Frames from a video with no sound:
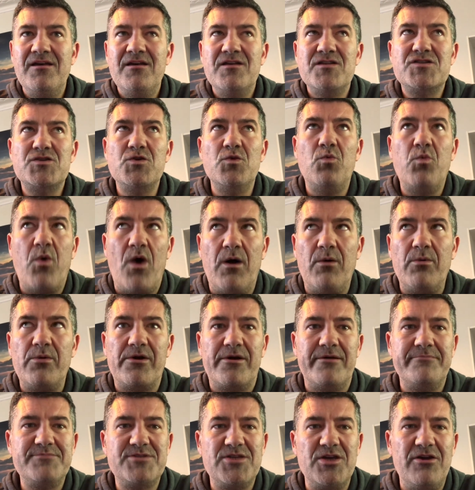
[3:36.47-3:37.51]
to what we're
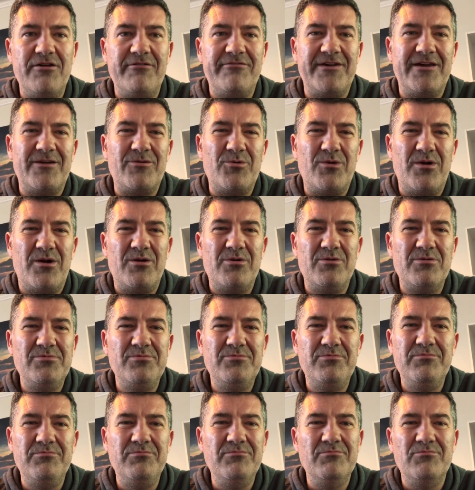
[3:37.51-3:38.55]
observing, well,
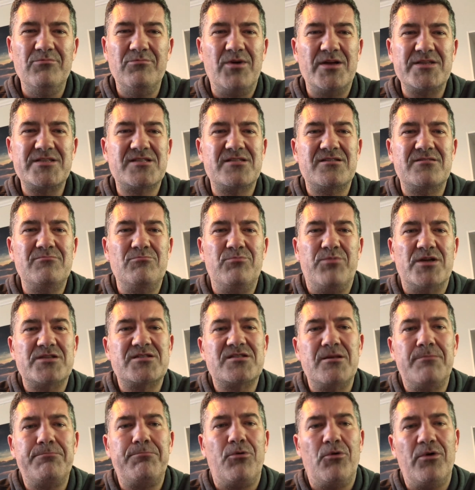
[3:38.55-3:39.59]
what's, what's
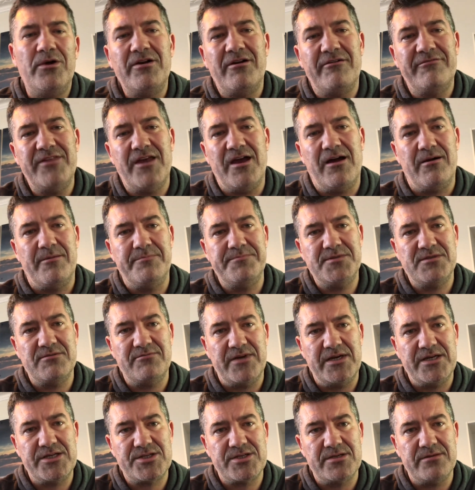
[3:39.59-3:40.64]
the point of that
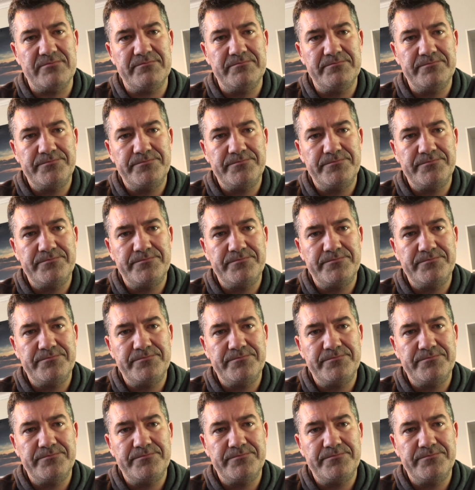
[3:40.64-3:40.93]
observation,